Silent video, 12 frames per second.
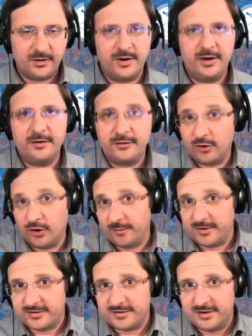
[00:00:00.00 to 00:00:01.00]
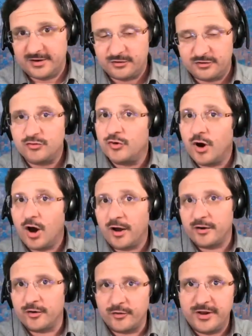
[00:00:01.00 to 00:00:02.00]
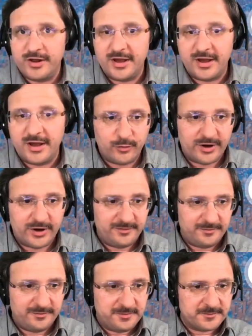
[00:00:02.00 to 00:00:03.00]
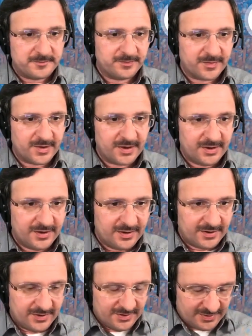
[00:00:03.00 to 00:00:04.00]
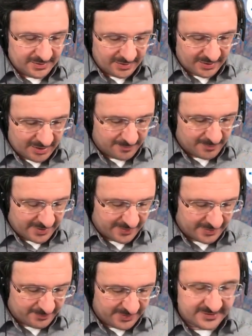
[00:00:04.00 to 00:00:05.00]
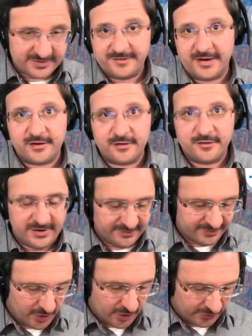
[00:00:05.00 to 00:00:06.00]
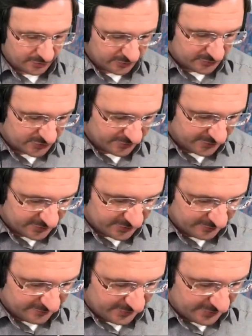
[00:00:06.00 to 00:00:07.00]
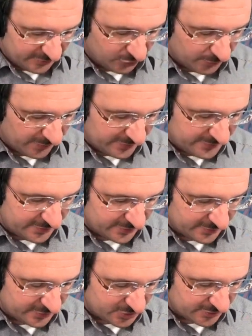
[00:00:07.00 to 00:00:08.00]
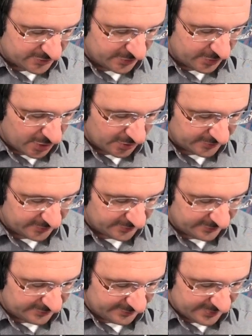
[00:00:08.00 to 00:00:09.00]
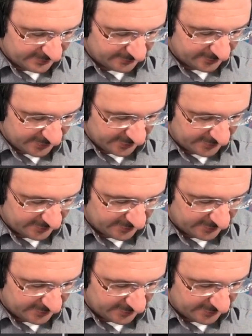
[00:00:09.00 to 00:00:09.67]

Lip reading: Right? So obviously those do not agree everywhere. And that means the vector field is not conservative. The integrability conditions are not satisfied.